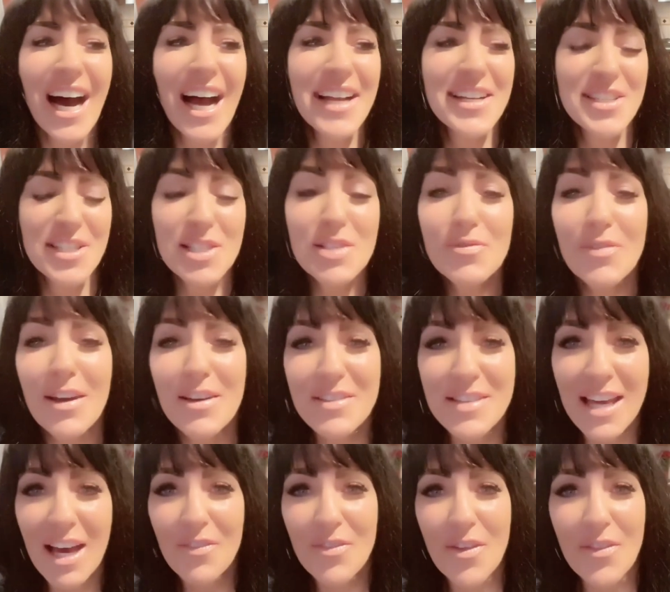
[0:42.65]
I just
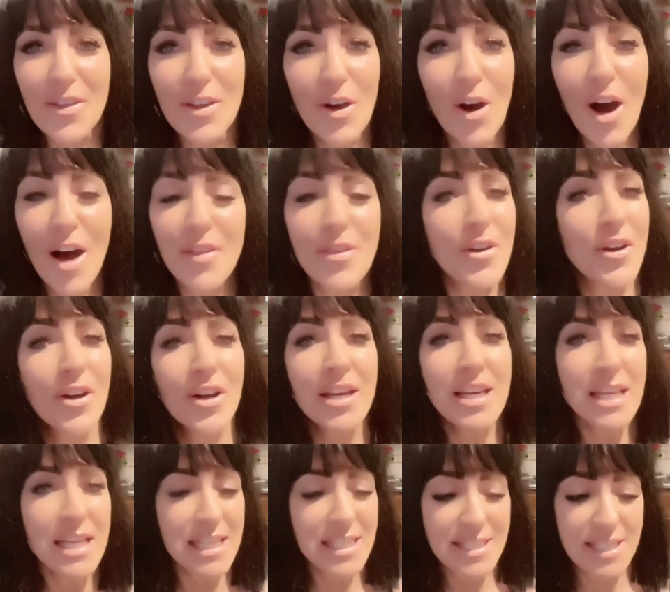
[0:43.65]
found out that the author
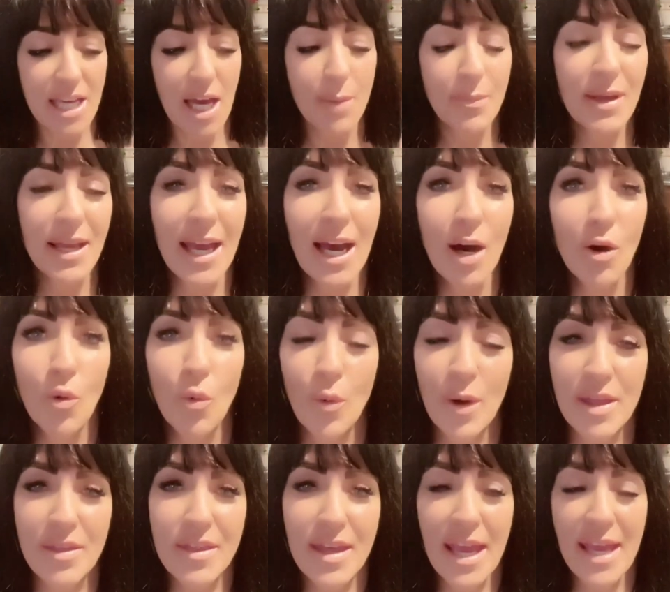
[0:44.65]
is coming out
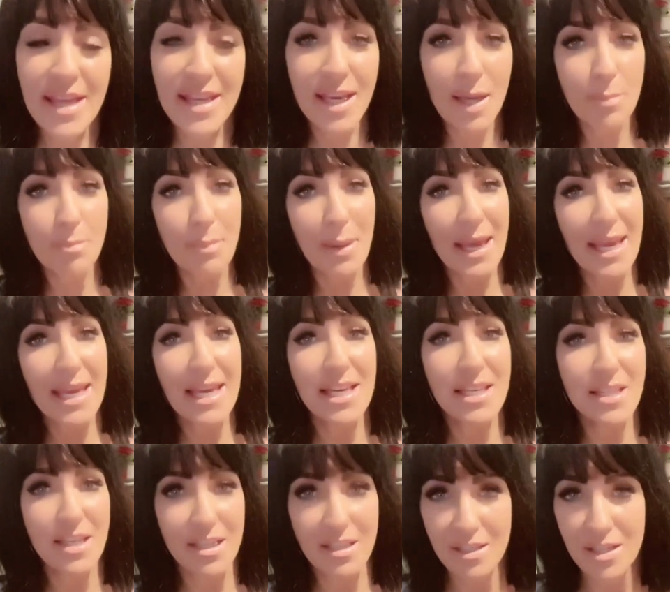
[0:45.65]
with a
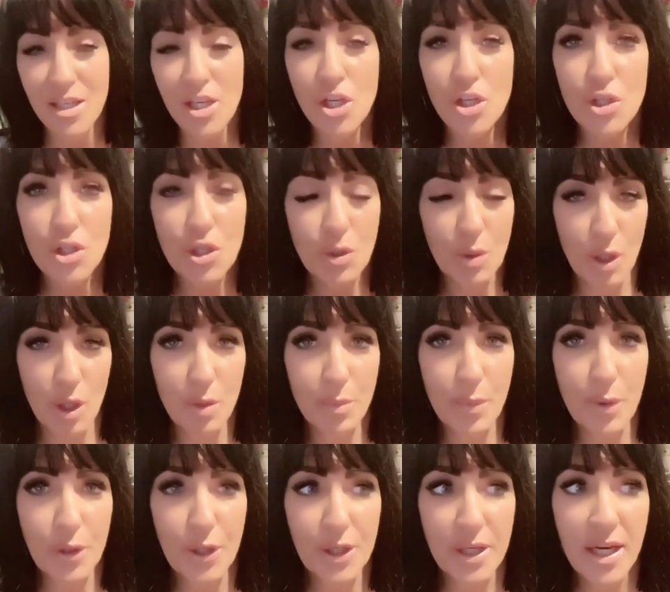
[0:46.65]
companion to her
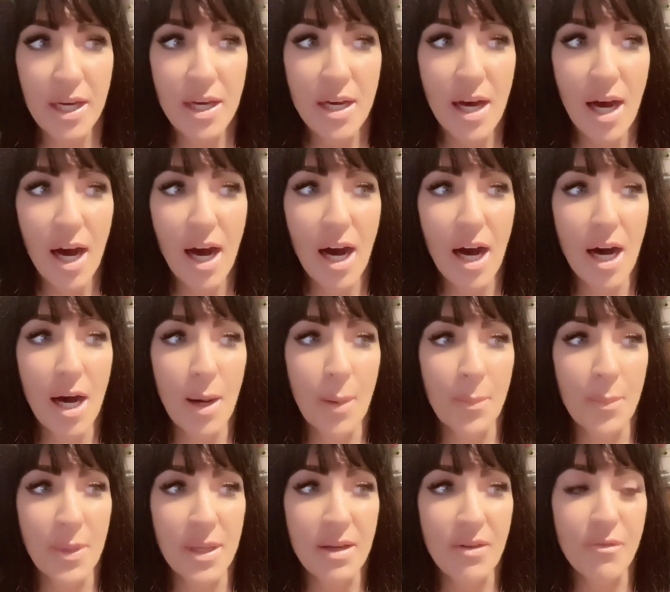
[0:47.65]
book
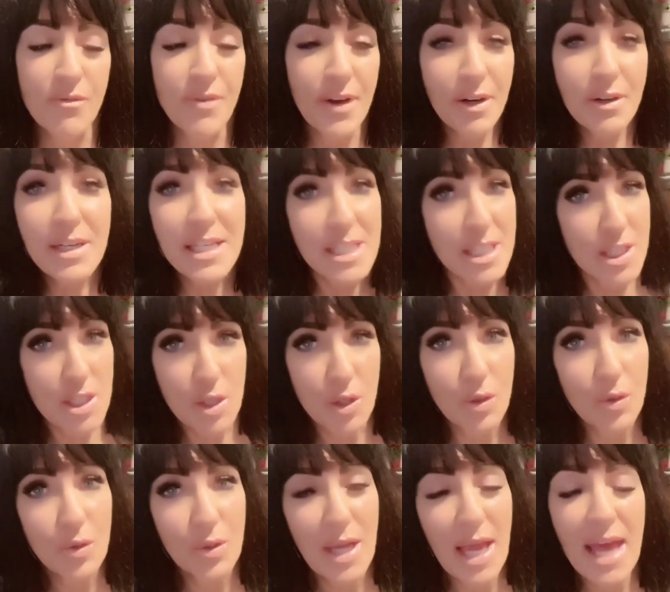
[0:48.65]
um, very
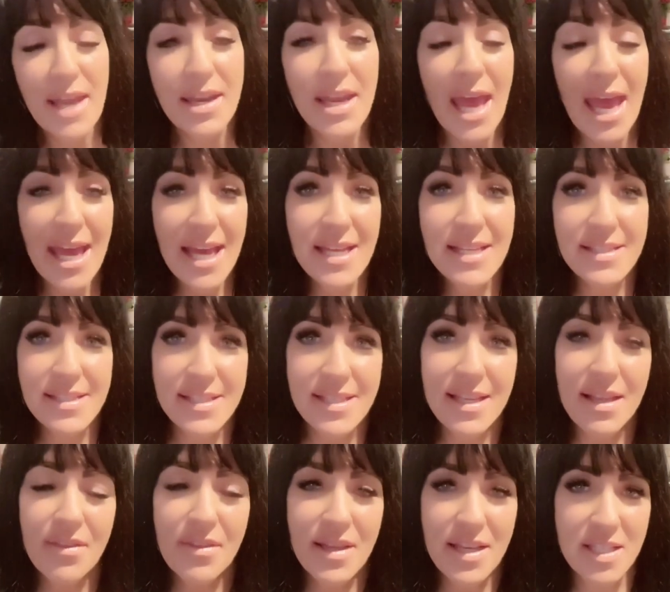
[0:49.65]
soon, and
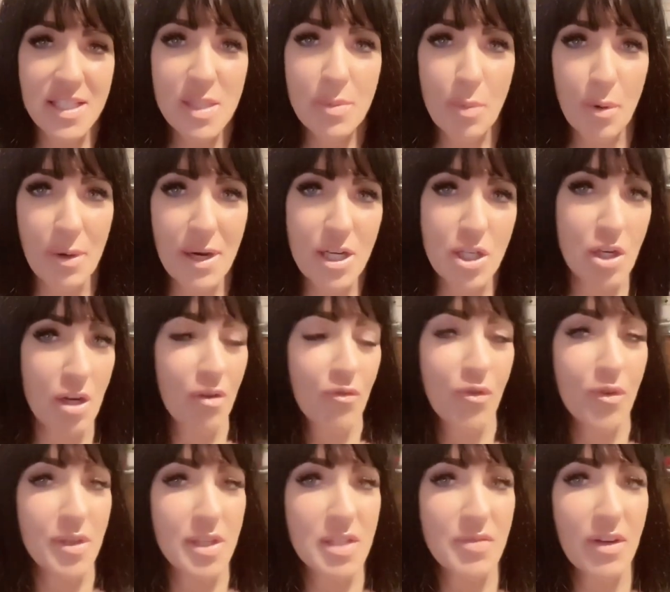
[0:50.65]
hence the inspiration
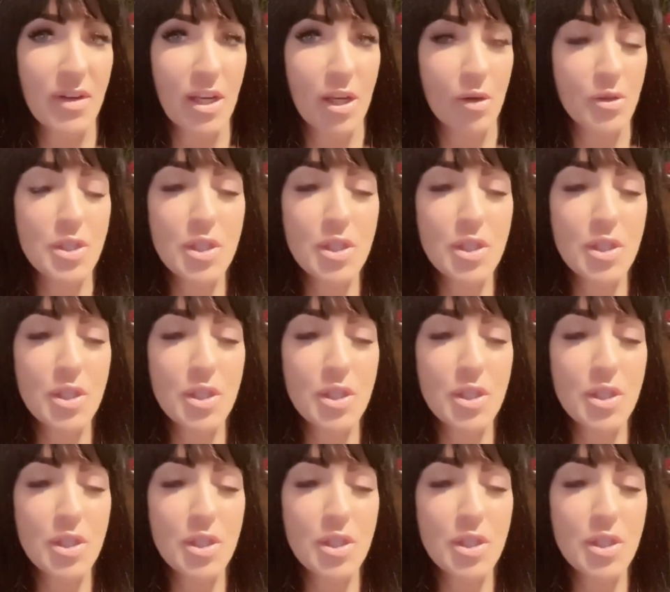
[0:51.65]
for this video.